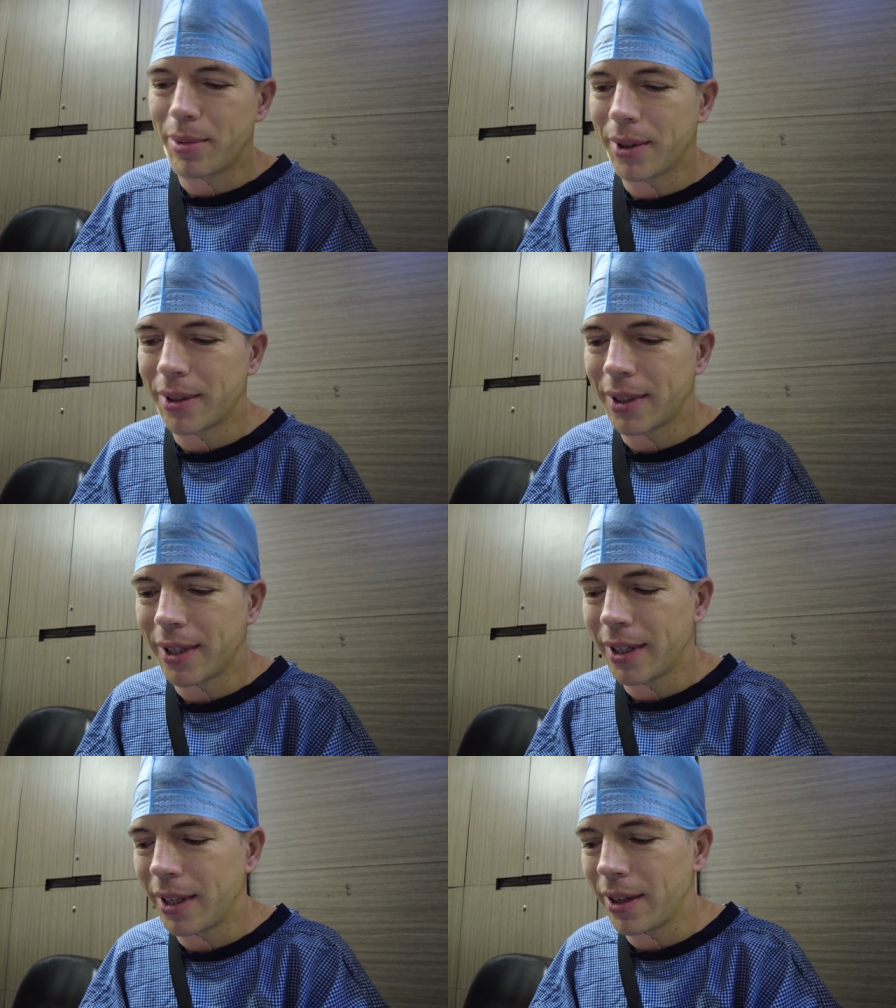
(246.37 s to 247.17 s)
But
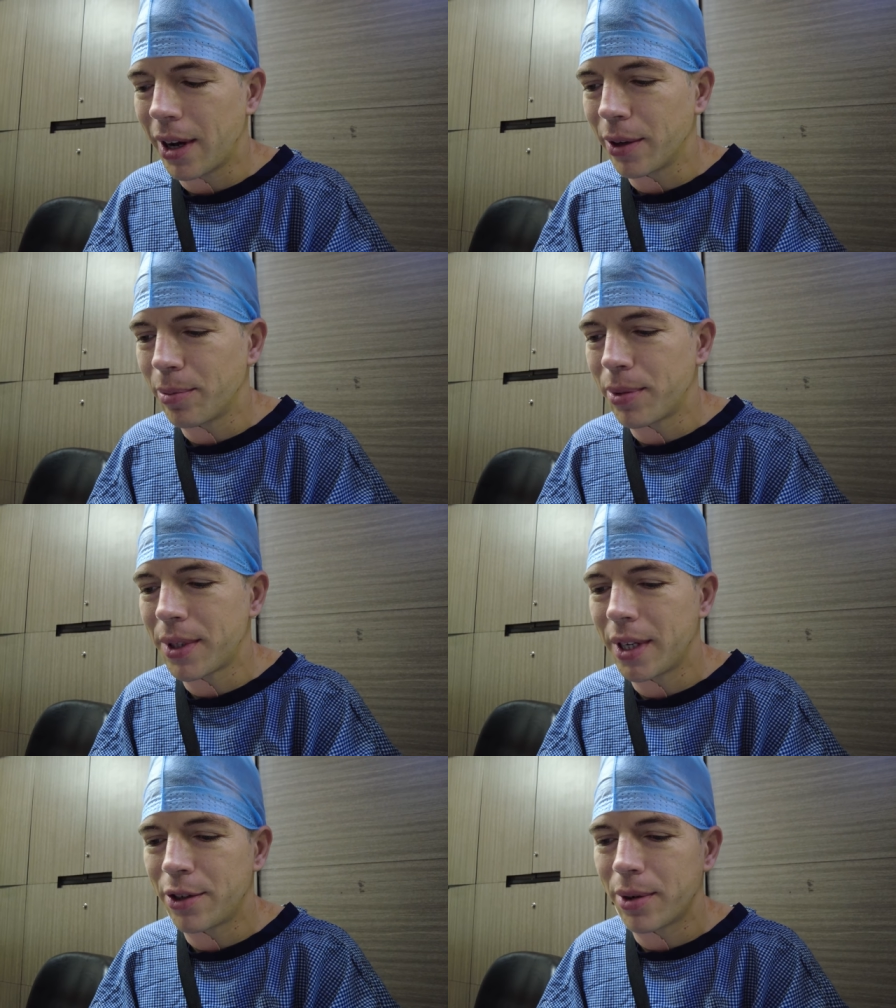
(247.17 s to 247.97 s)
I
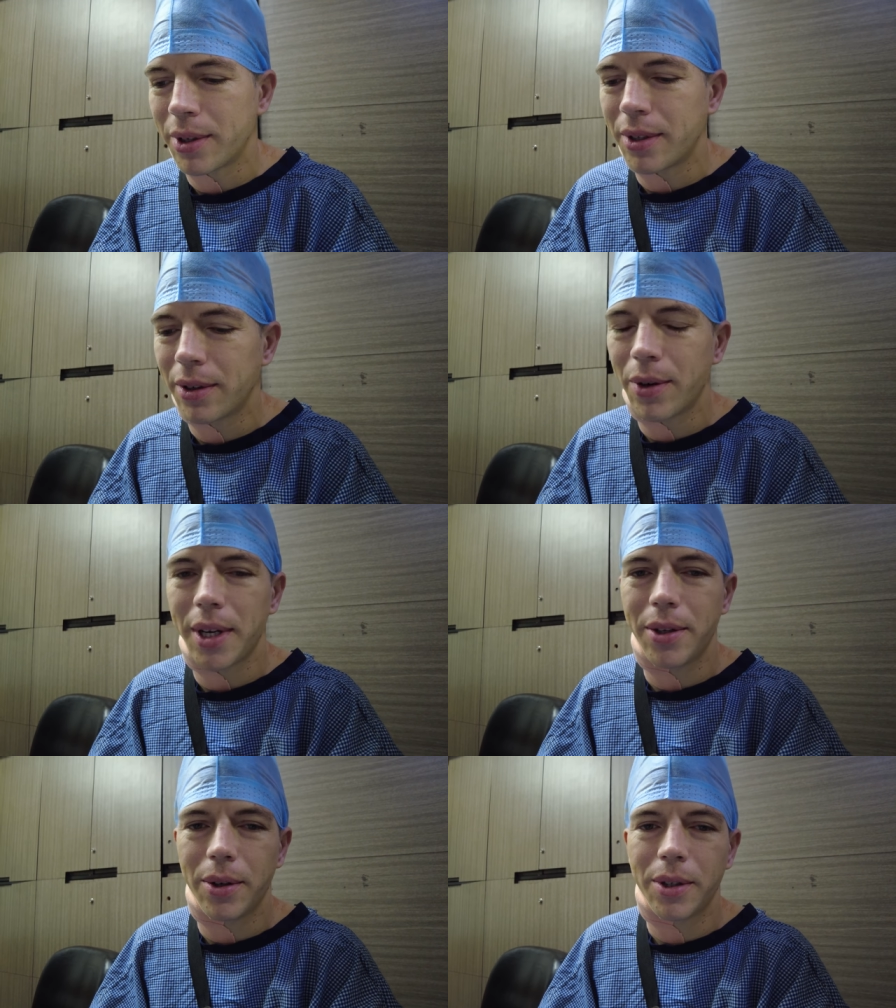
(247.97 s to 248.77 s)
100% trust the
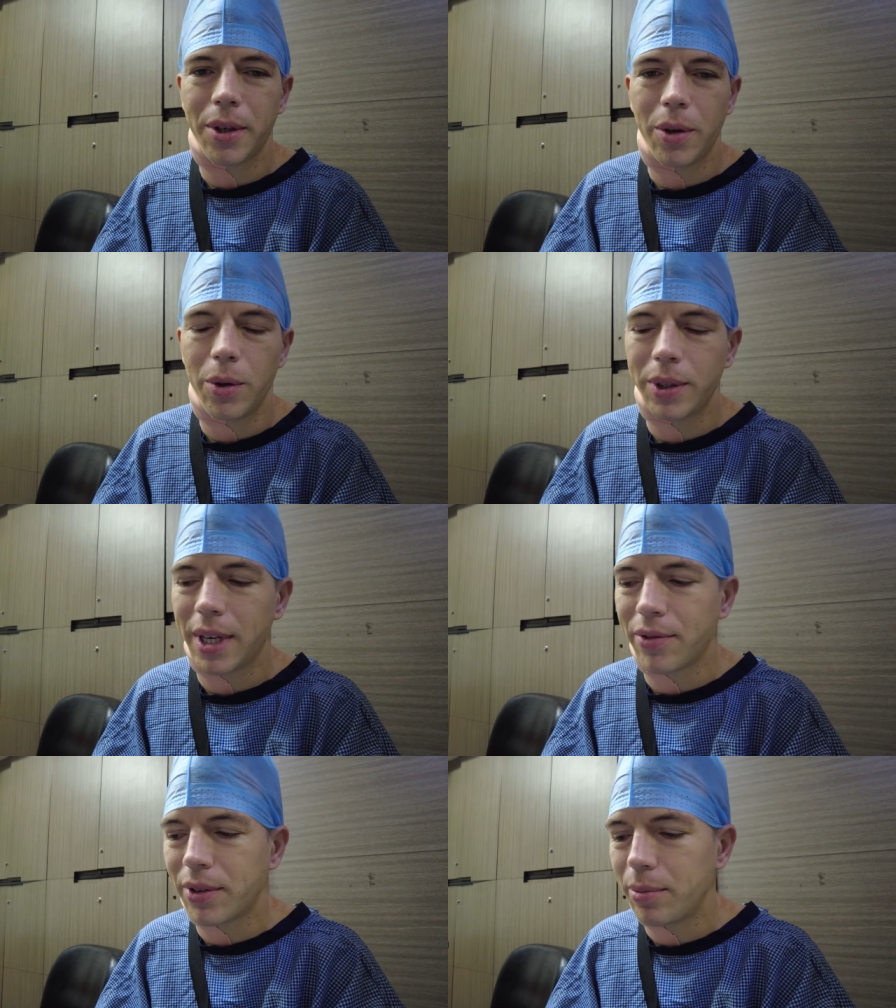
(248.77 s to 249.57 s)
great doctor who looked
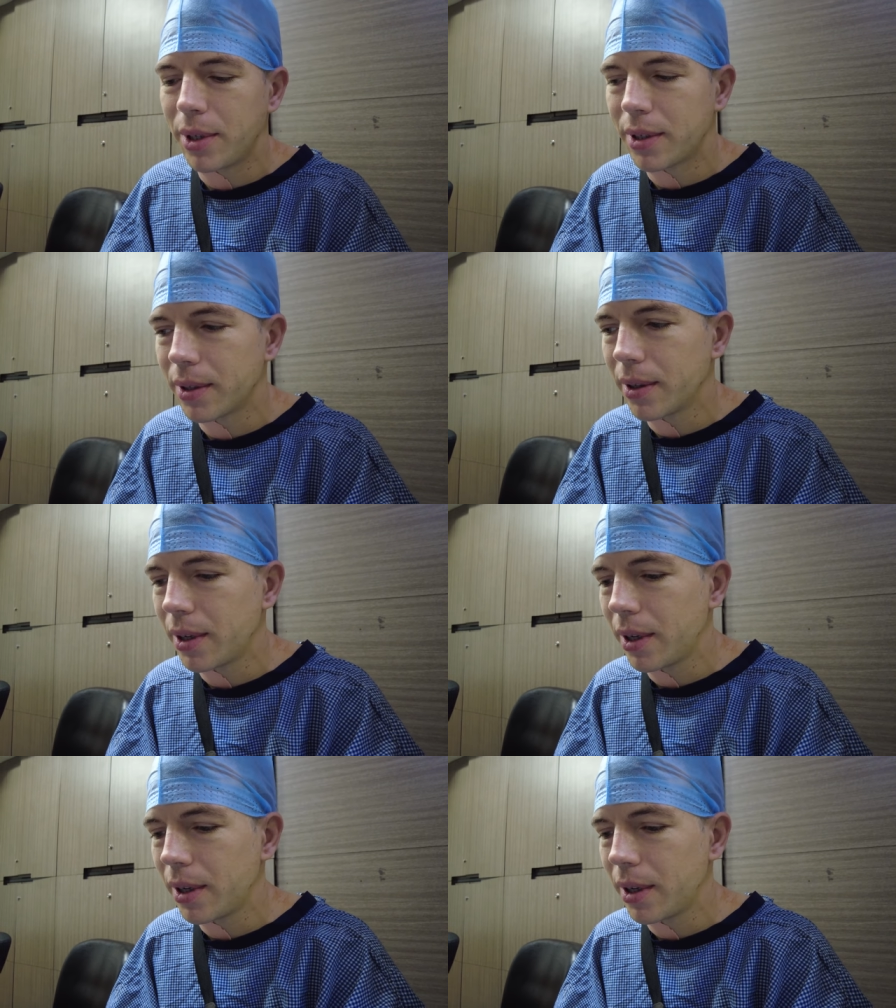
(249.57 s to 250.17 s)
after me, so